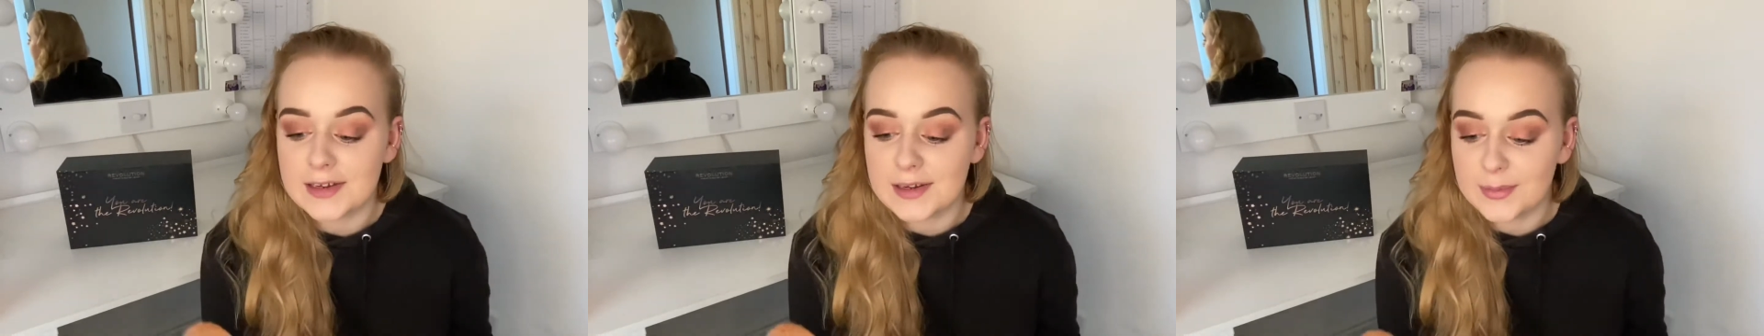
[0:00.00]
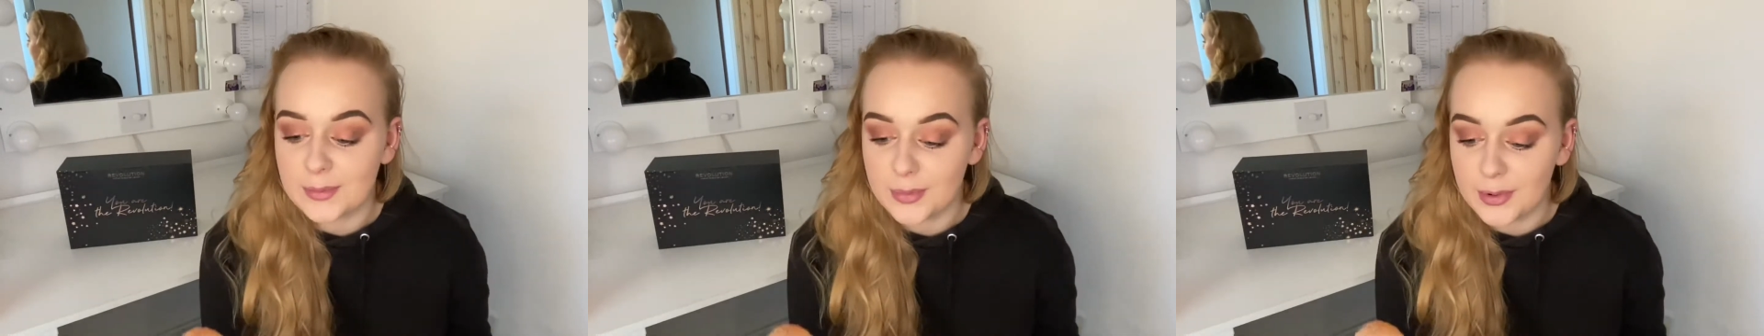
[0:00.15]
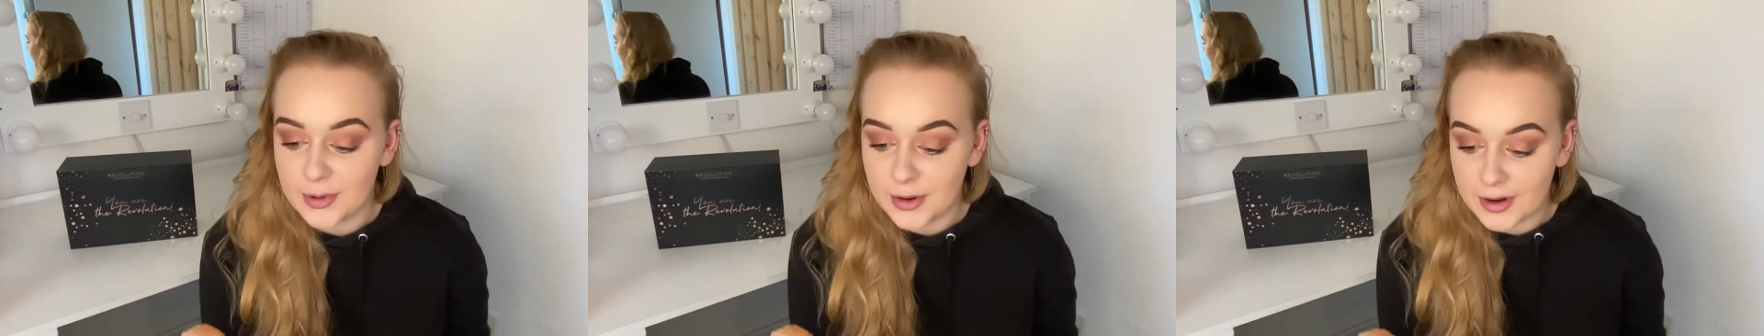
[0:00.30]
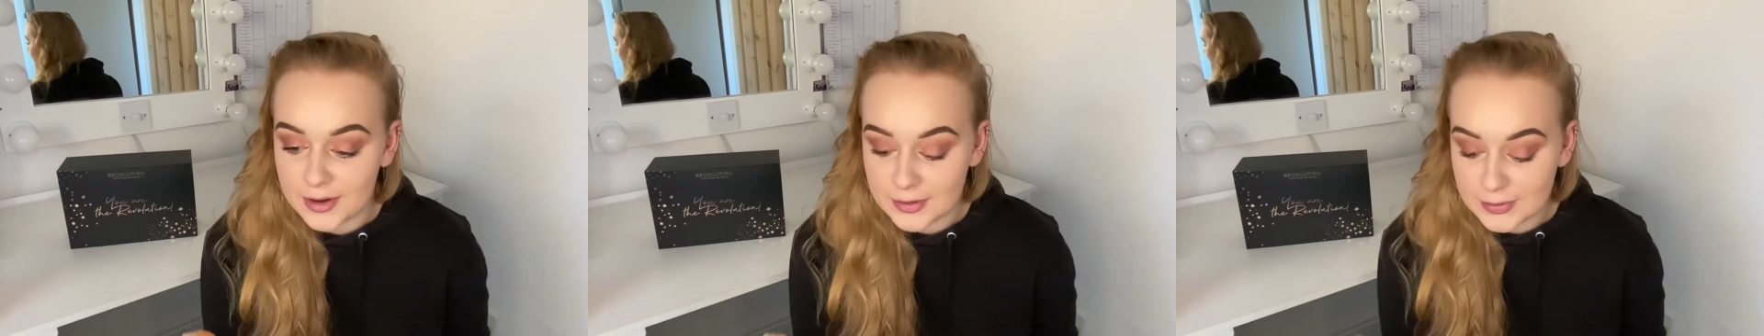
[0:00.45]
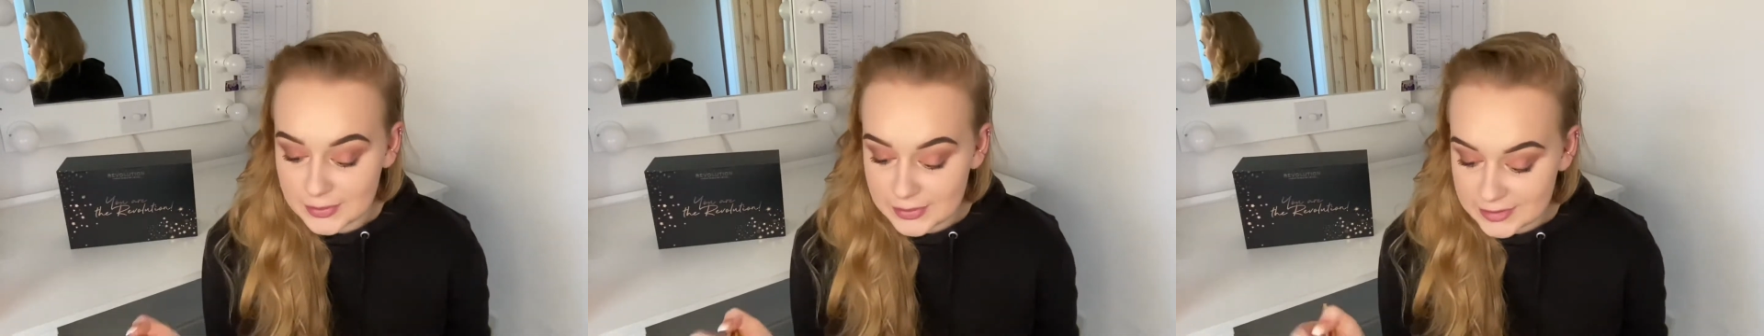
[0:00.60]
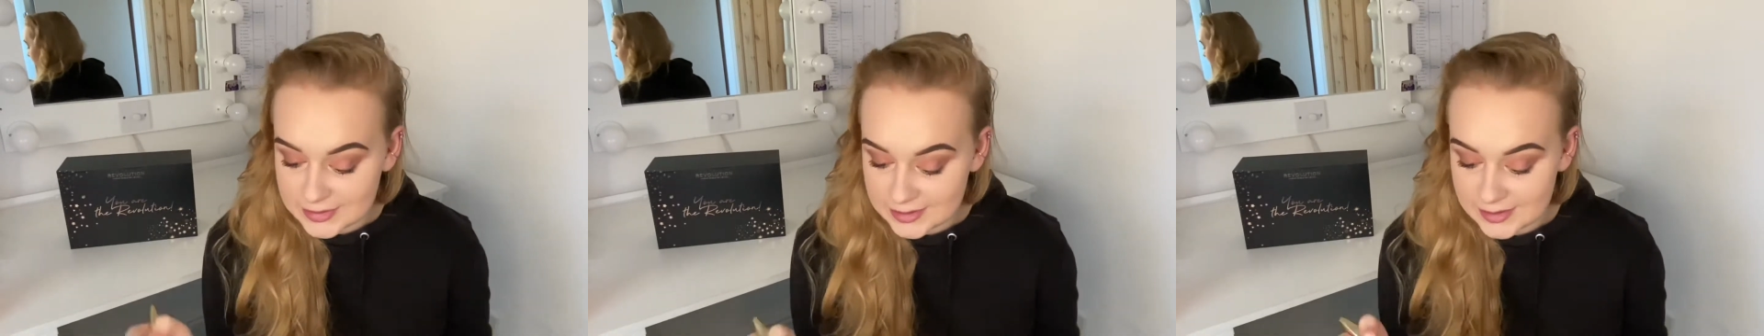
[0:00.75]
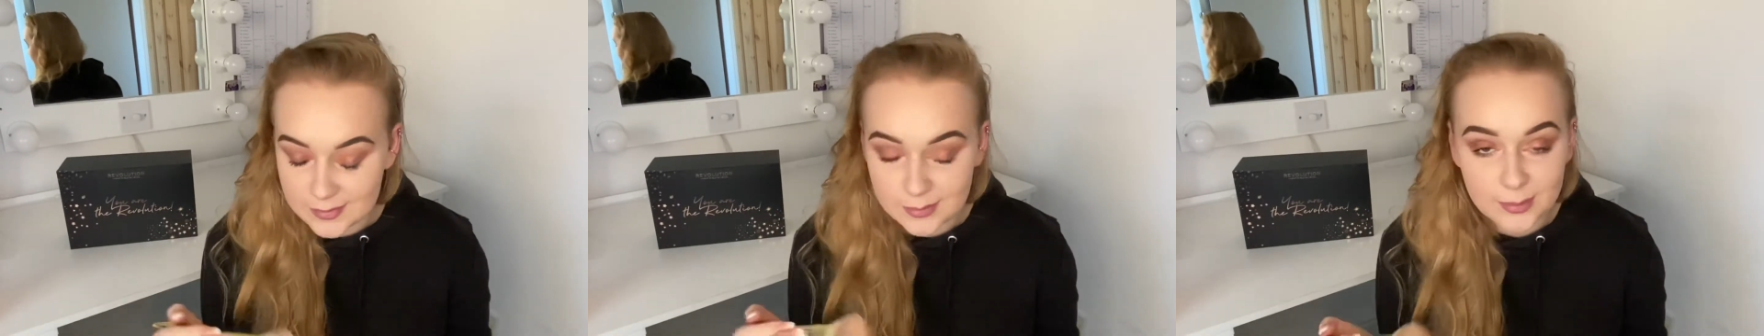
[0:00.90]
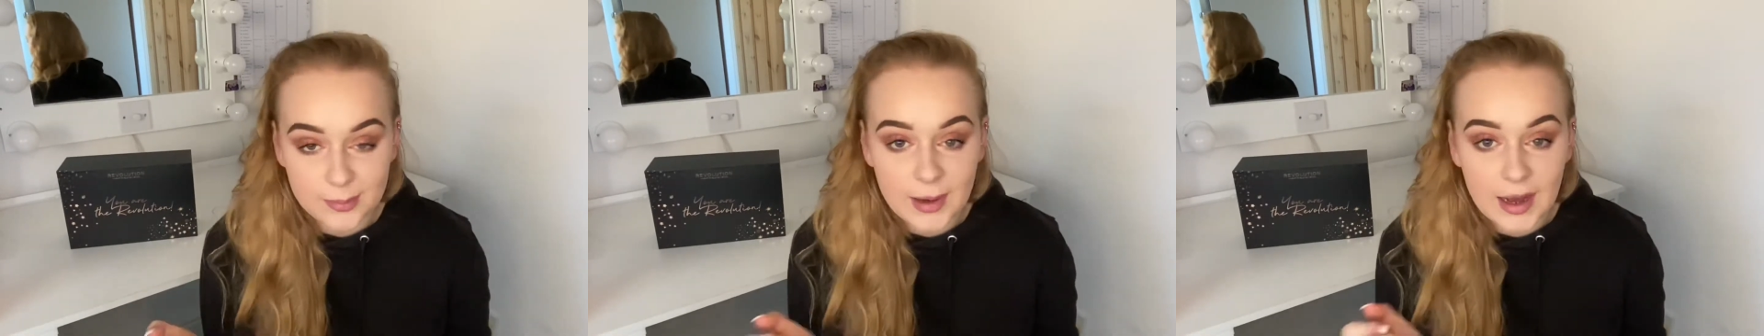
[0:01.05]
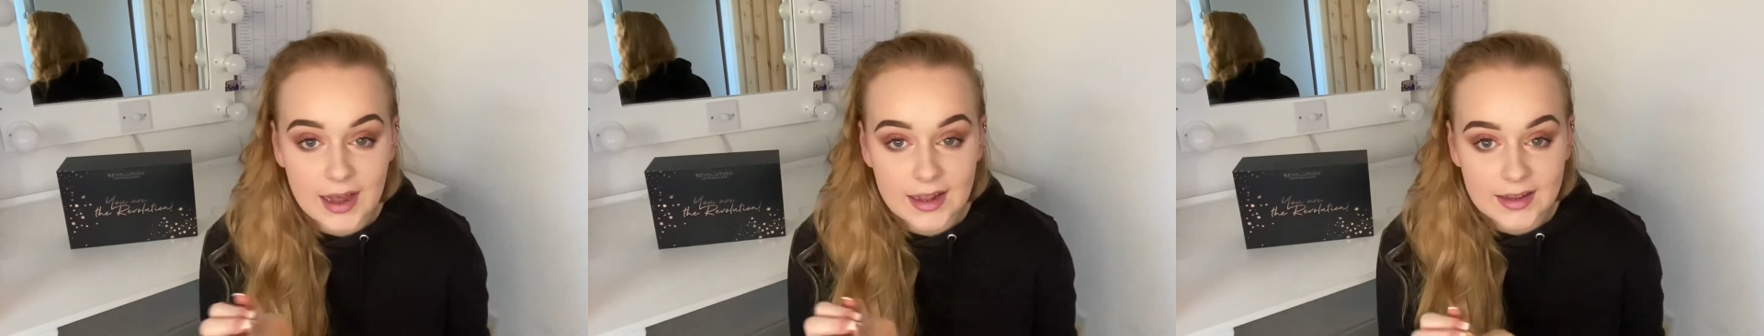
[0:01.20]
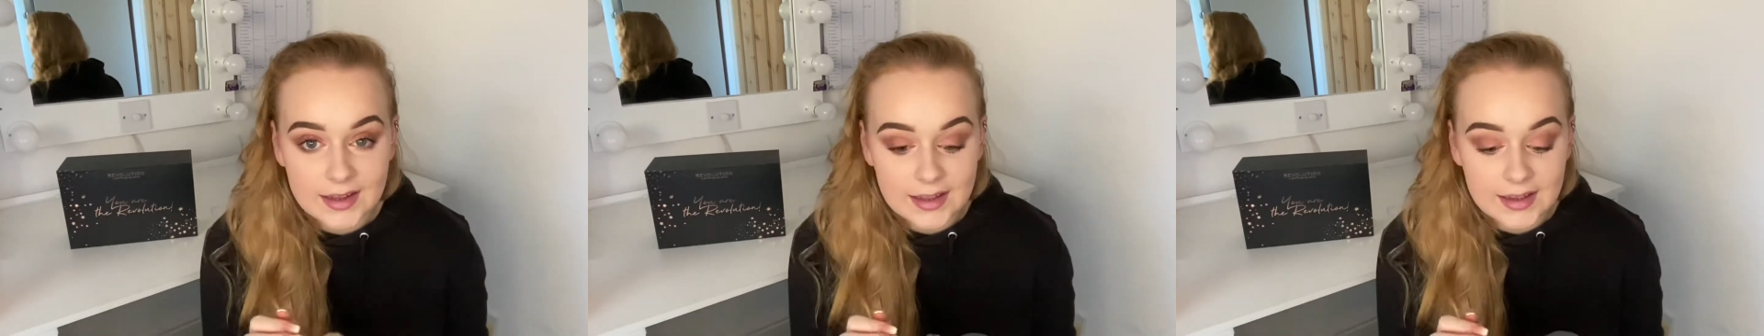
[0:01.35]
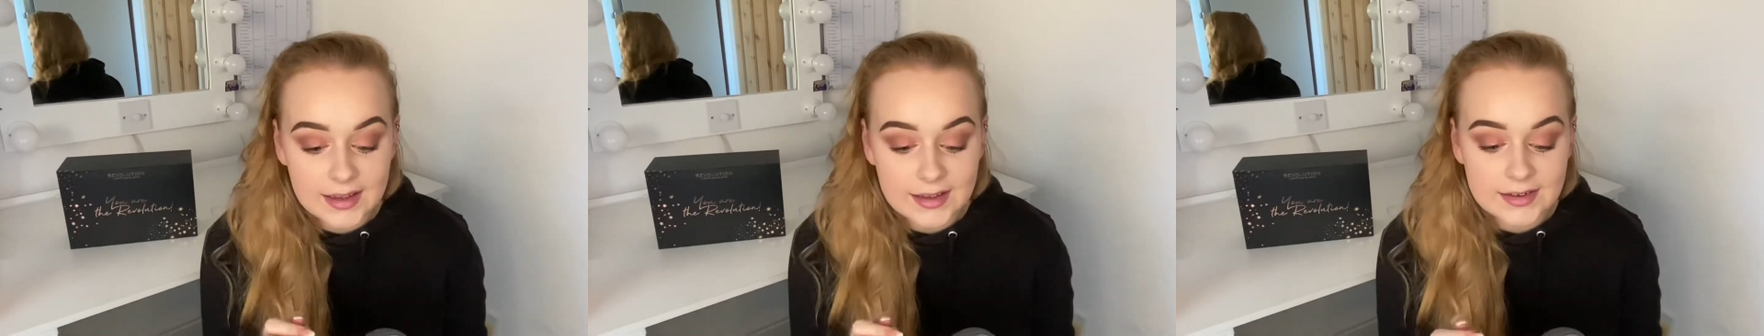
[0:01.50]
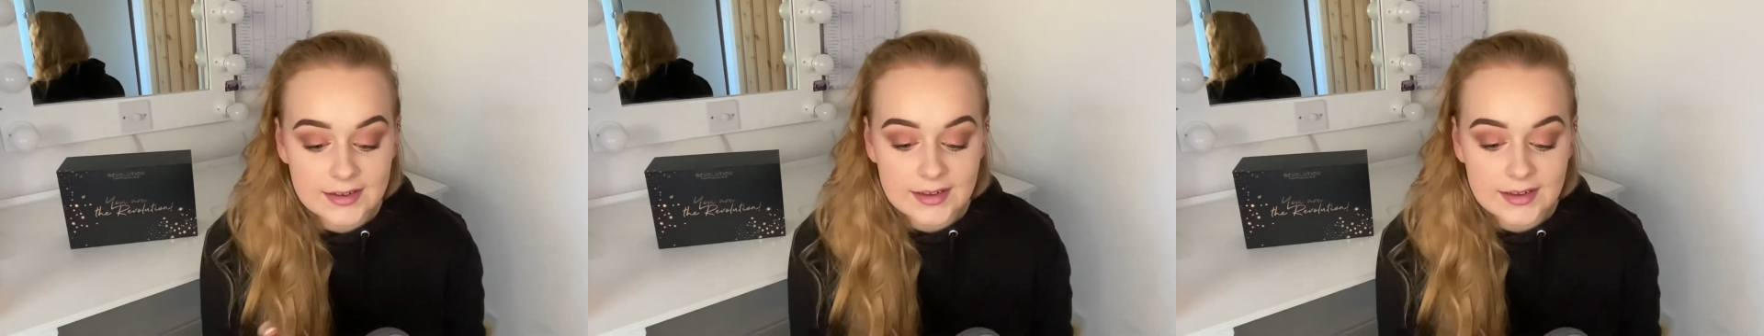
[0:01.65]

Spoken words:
product and palette.